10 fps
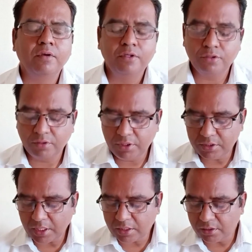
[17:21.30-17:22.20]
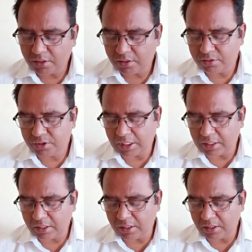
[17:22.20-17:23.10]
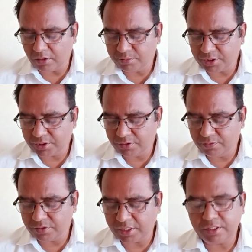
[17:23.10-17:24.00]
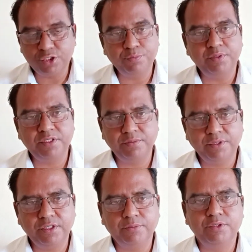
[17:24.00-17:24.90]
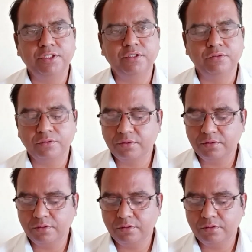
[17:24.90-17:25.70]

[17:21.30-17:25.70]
So these are the general objectives and specific objectives